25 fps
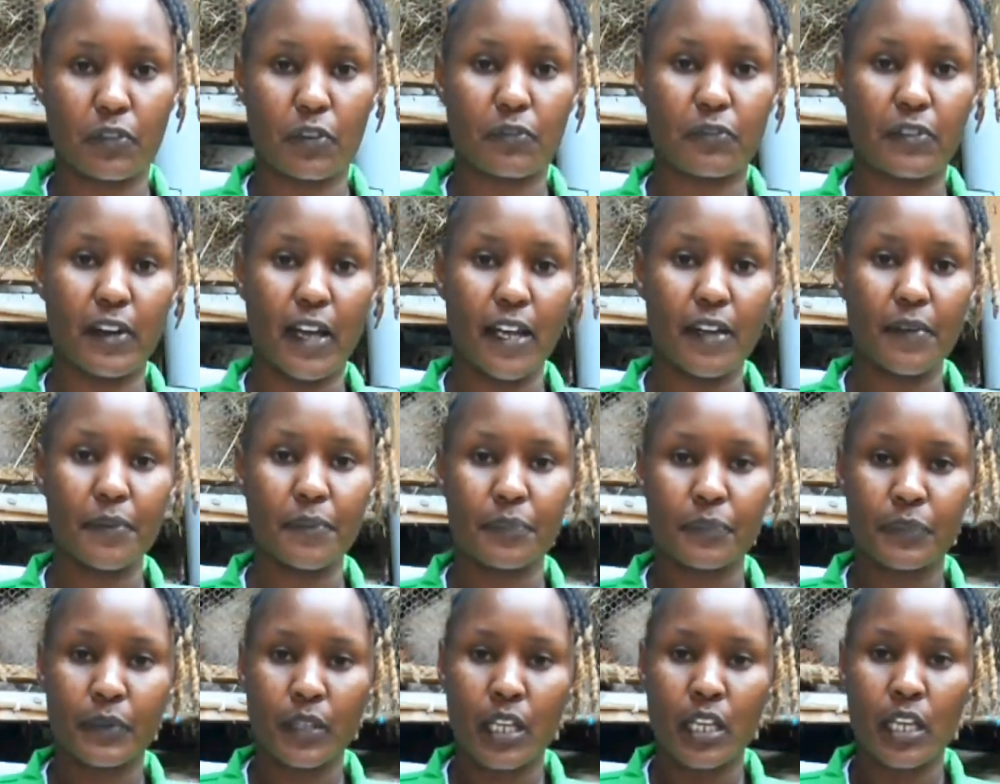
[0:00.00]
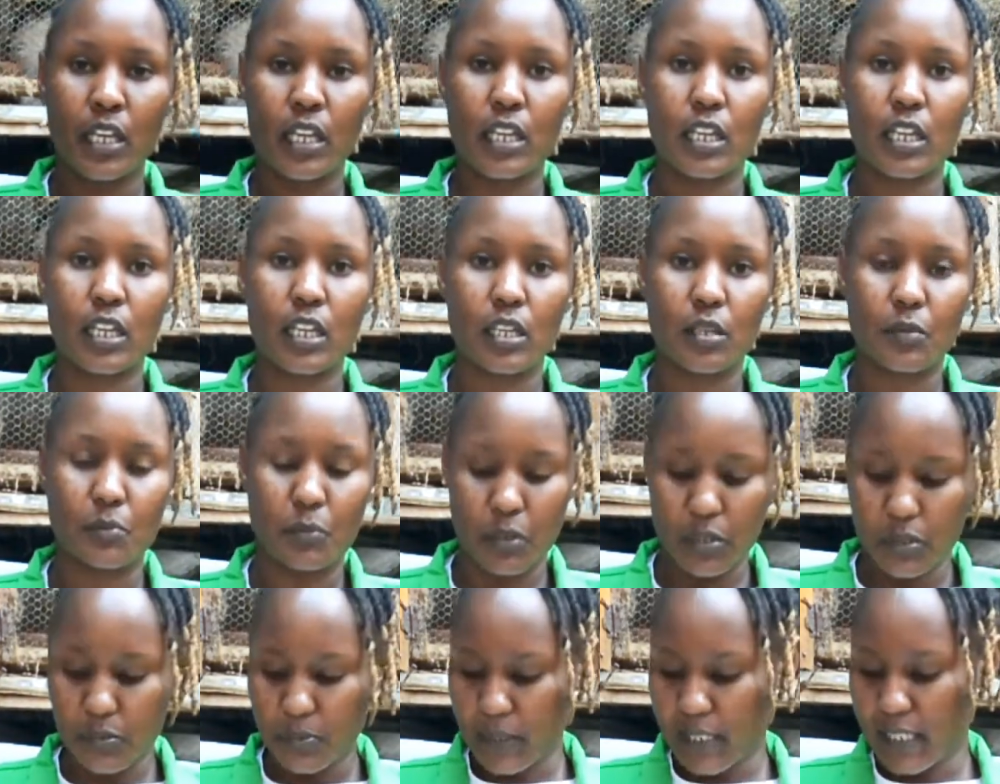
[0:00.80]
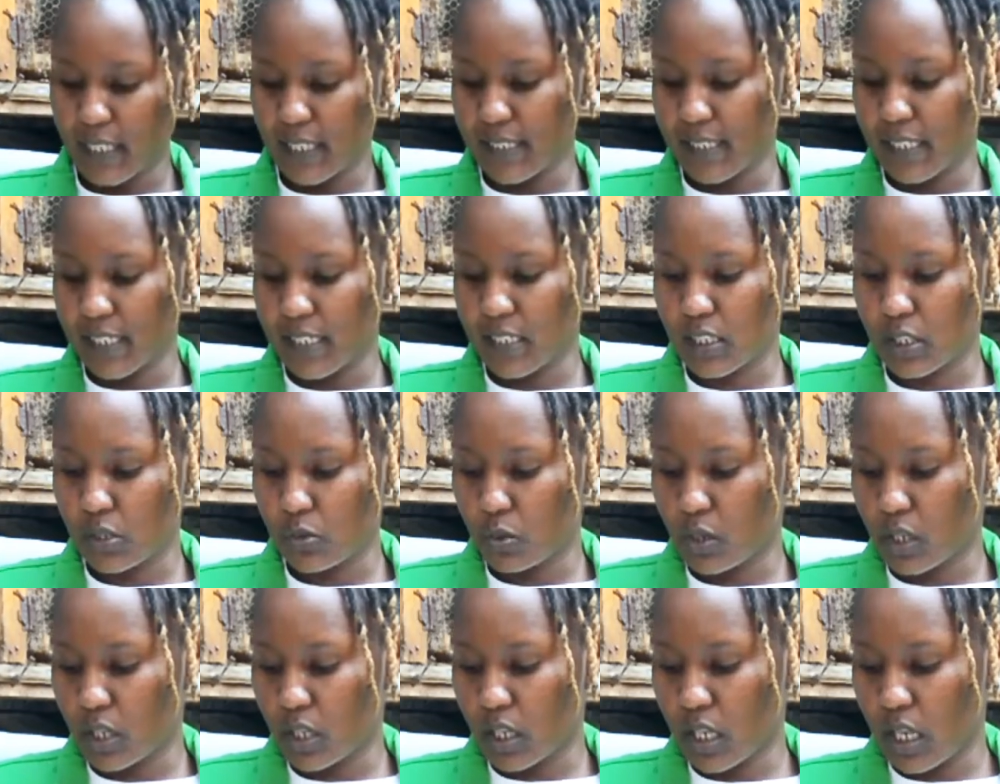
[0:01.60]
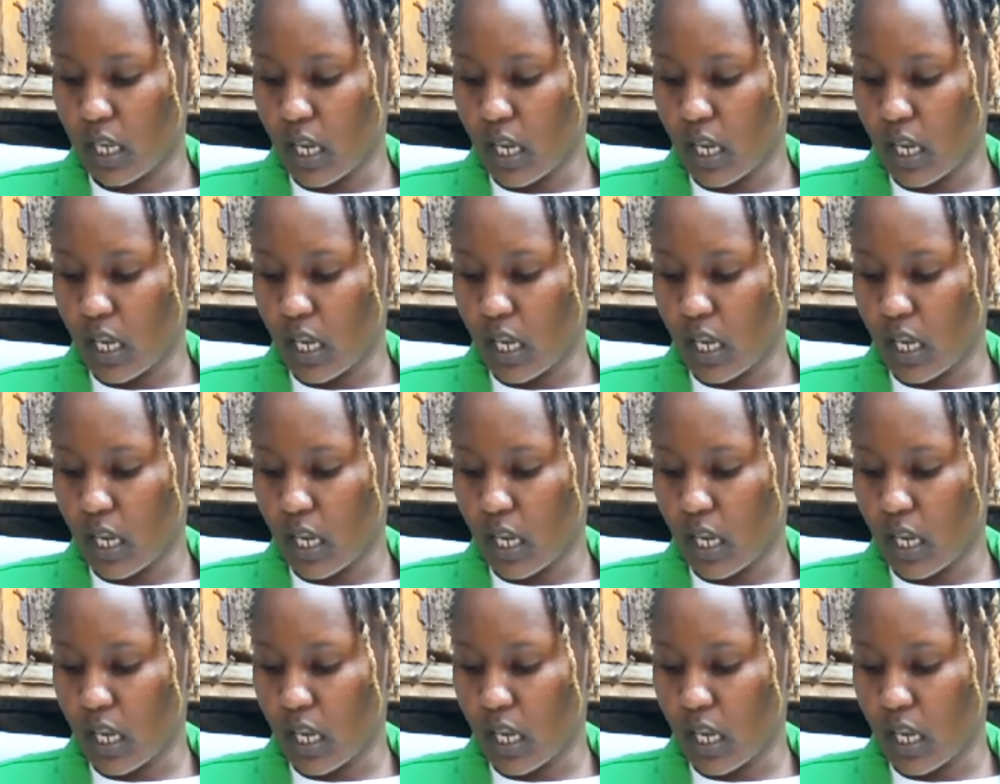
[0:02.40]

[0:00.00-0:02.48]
fun. In most cases, you'll